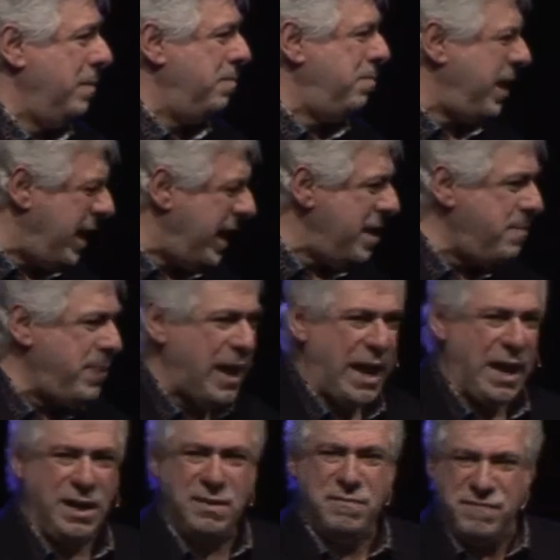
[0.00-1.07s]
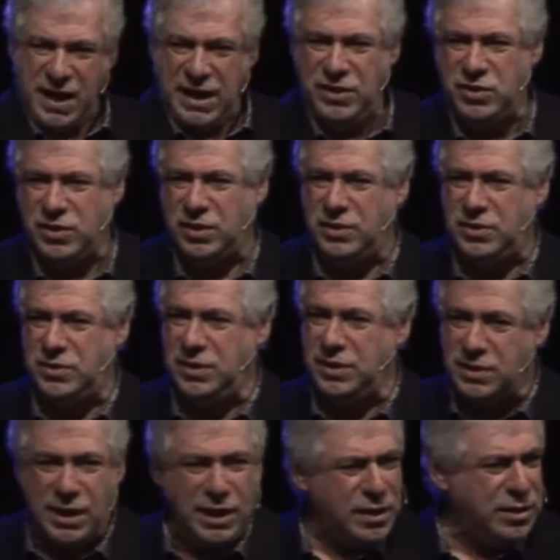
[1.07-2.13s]
Payback, vengeance,
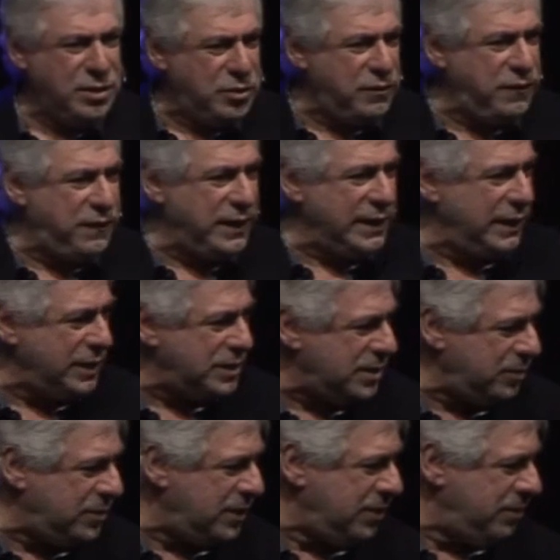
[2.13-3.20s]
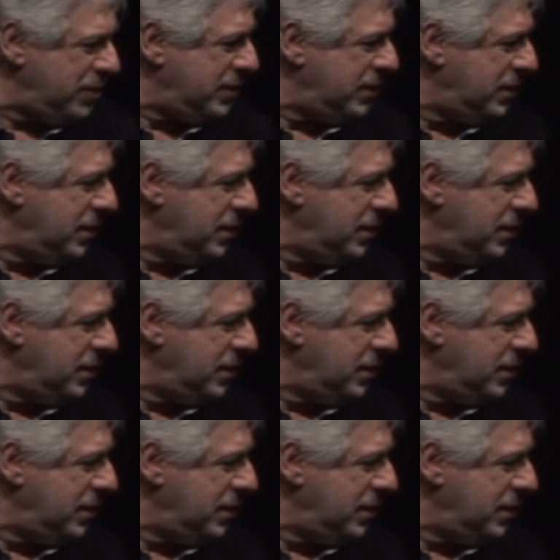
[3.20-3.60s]
isn't that a good feeling sometimes?